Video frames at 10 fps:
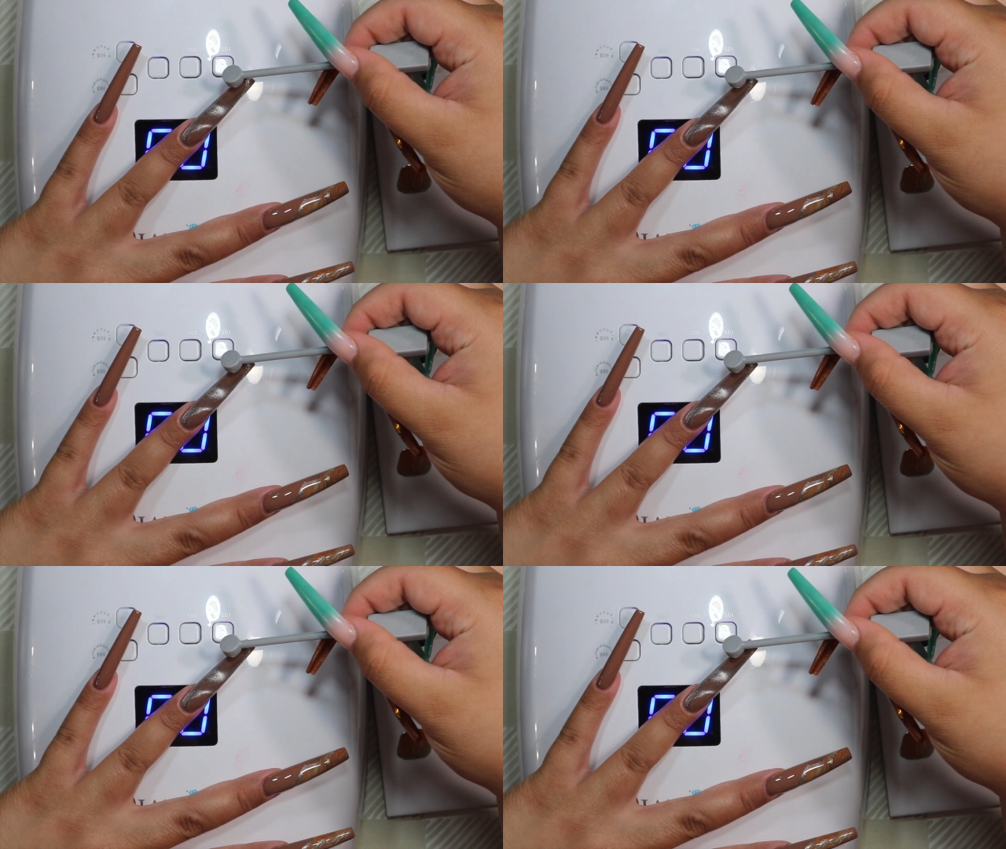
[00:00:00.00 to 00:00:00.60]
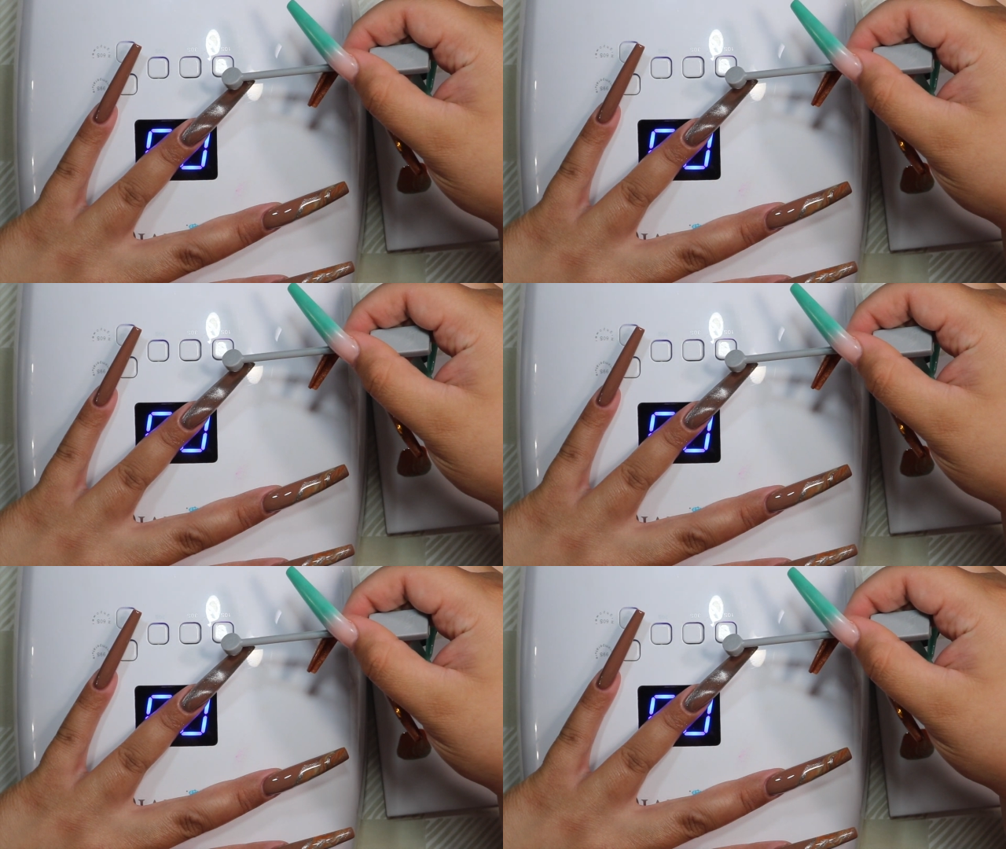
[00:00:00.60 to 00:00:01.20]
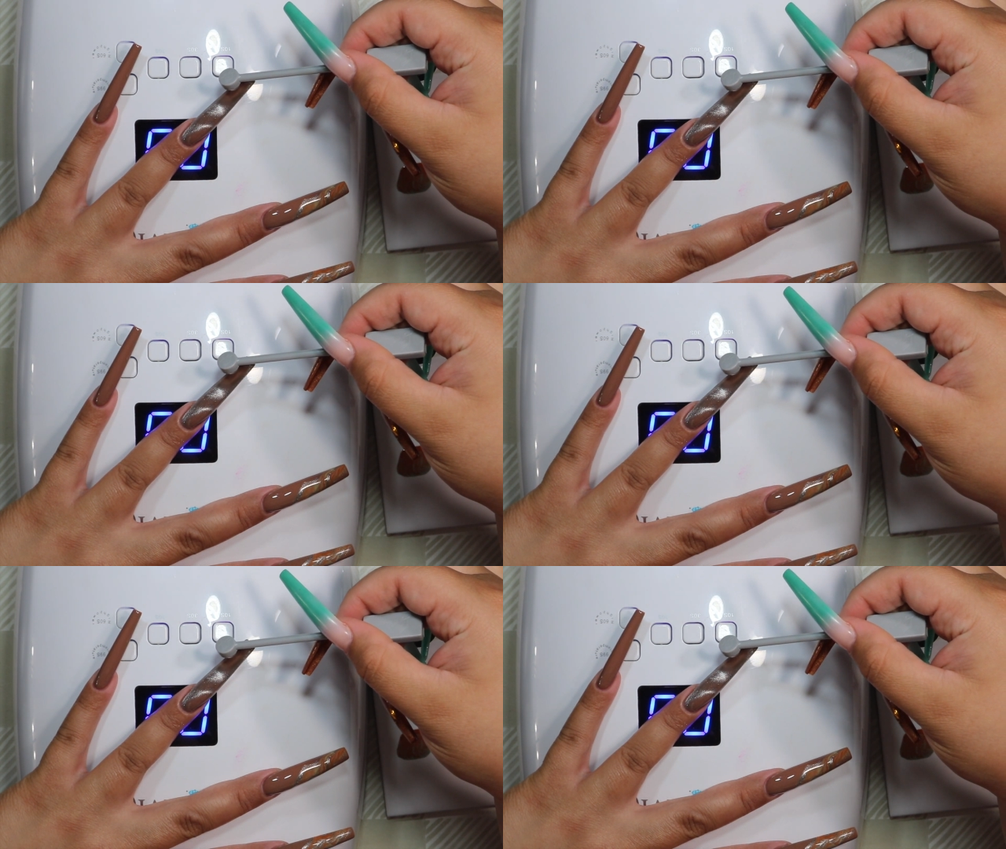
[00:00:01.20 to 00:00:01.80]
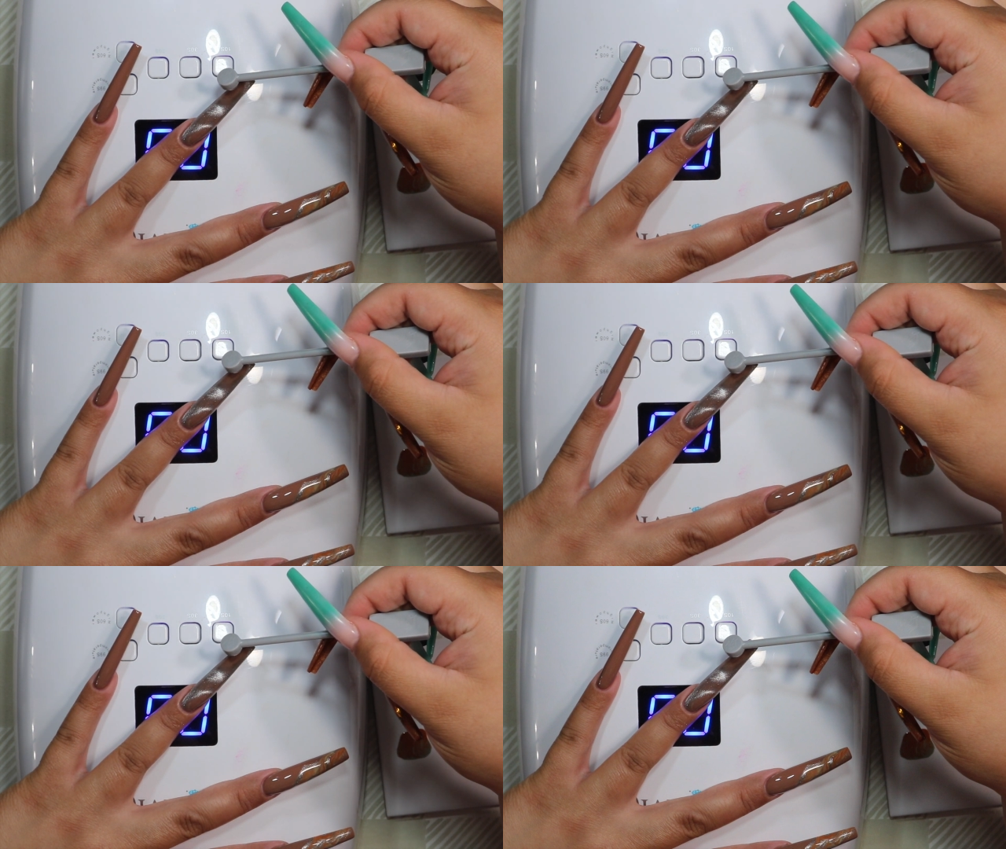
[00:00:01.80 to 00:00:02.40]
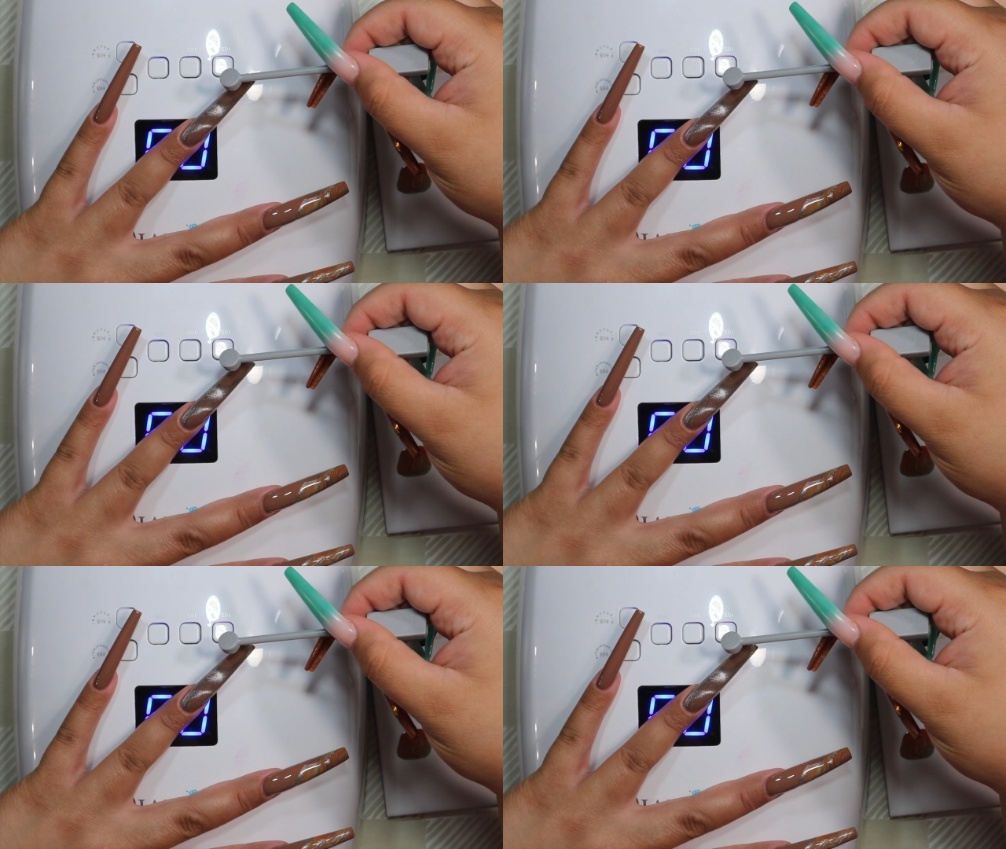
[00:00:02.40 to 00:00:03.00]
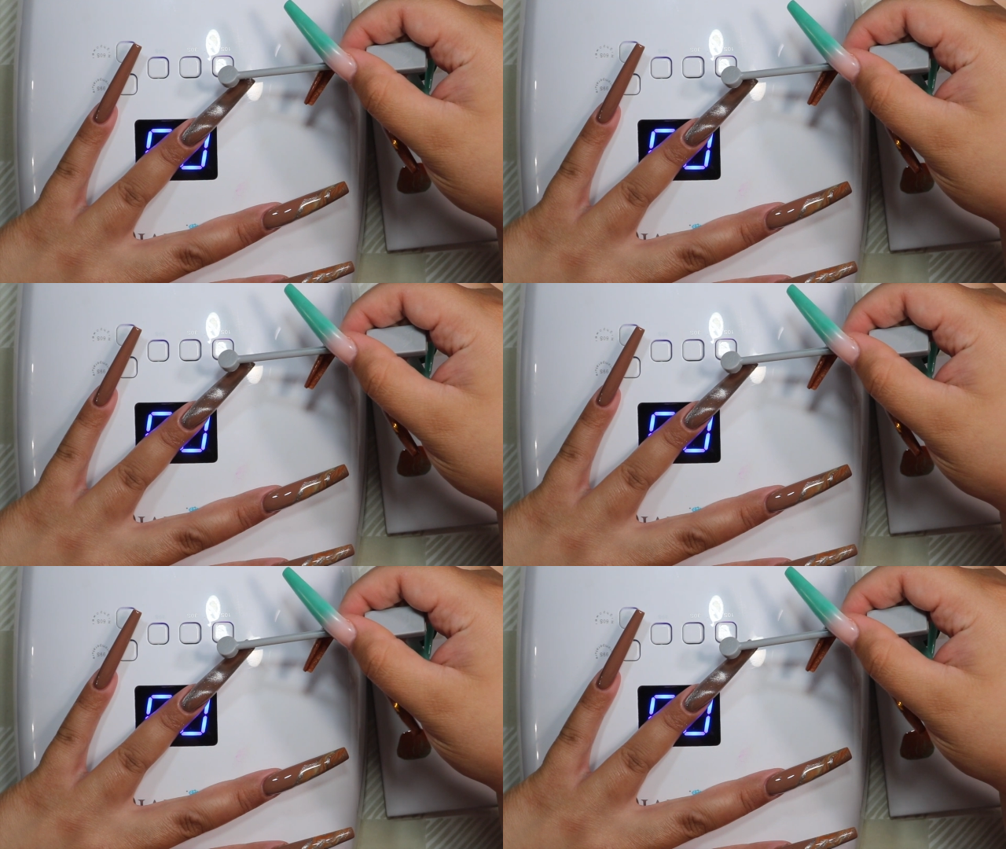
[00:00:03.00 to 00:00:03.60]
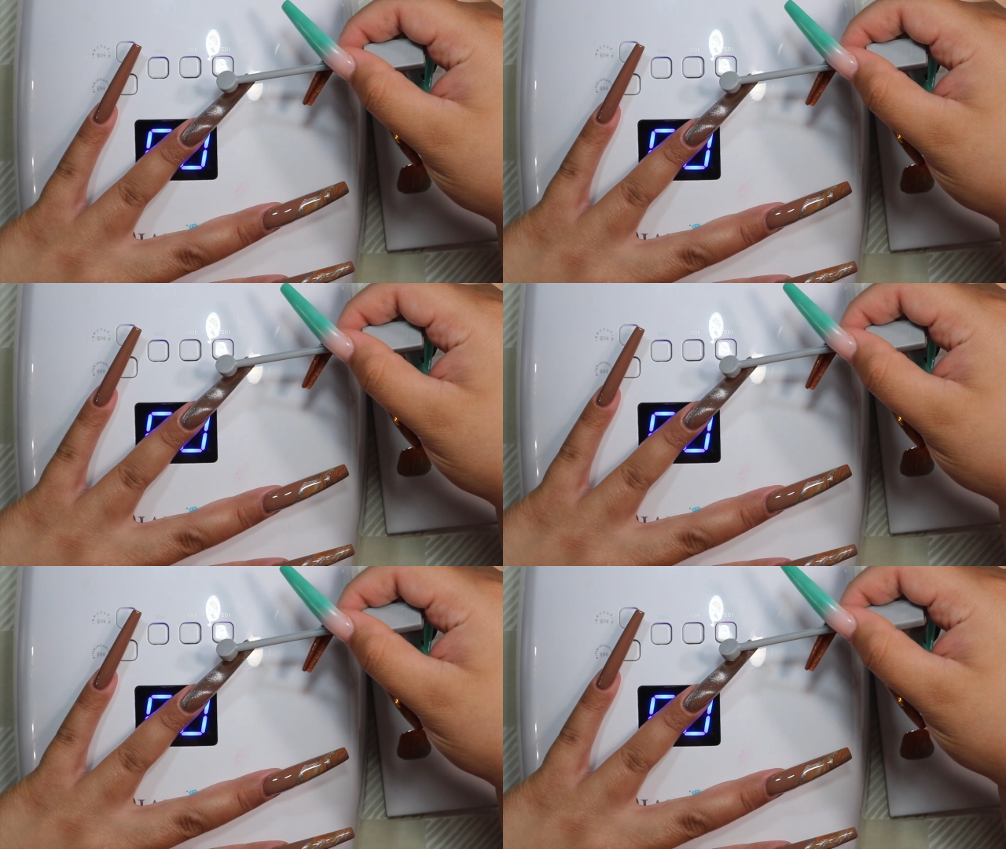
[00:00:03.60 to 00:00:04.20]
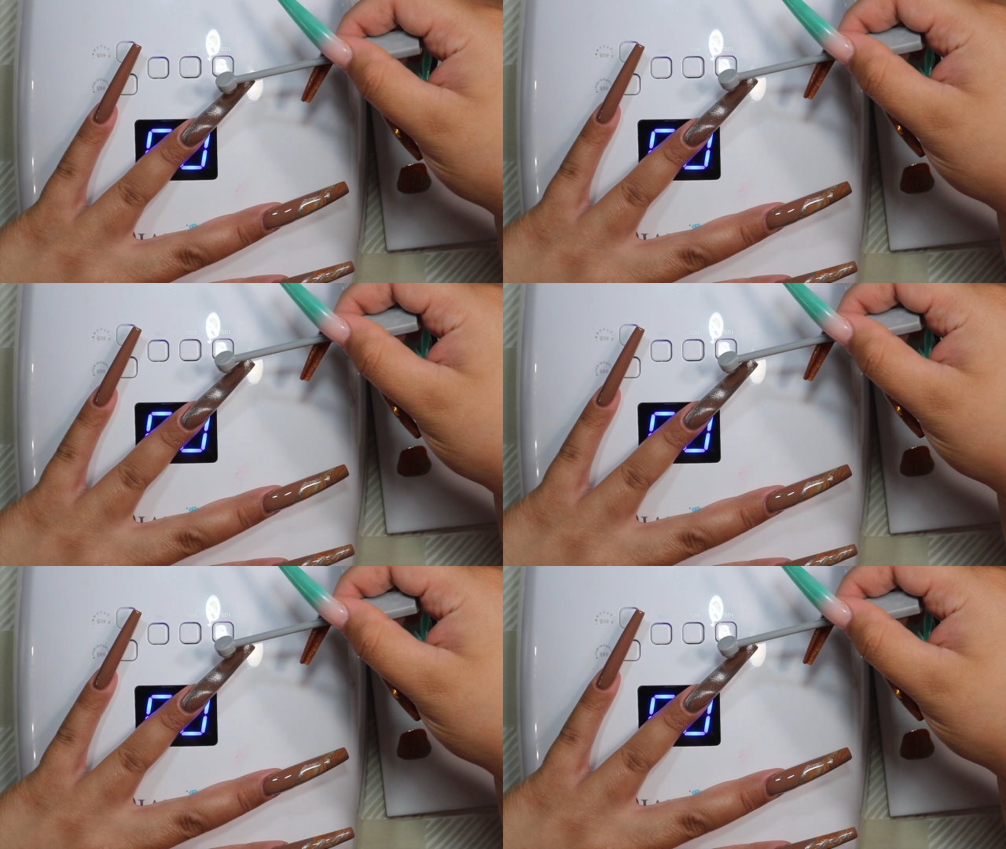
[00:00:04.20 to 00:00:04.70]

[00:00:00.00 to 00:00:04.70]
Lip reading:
(no speaker visible)